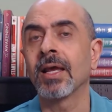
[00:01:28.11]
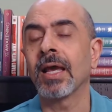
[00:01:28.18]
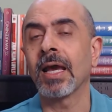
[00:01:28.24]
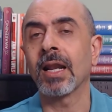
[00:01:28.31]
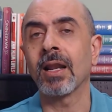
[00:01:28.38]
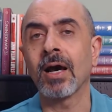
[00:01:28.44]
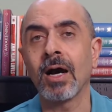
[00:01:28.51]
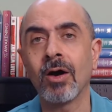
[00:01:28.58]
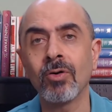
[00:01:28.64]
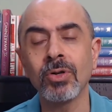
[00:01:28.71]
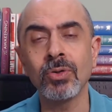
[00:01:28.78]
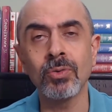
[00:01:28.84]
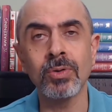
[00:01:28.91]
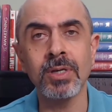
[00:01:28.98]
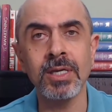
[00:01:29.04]
And how do
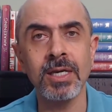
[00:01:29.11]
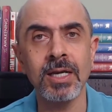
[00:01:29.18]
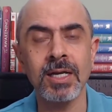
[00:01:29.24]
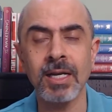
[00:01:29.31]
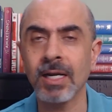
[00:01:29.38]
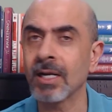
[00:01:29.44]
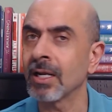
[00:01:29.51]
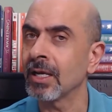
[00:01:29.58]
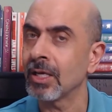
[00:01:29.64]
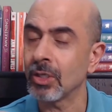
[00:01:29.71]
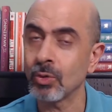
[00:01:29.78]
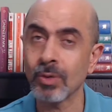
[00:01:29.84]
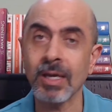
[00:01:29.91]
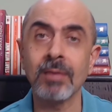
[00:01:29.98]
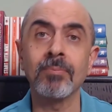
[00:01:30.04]
you create it?
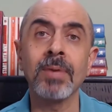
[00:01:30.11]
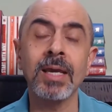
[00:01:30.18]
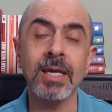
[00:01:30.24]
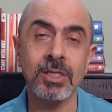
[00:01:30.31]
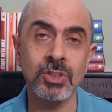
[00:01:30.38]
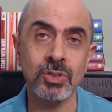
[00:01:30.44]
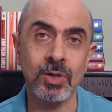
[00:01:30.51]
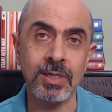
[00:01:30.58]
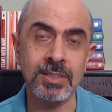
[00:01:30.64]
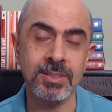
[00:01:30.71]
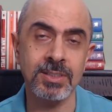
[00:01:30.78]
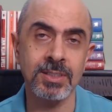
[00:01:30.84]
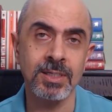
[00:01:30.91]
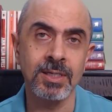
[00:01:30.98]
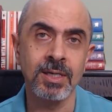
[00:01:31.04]
You can make a choice.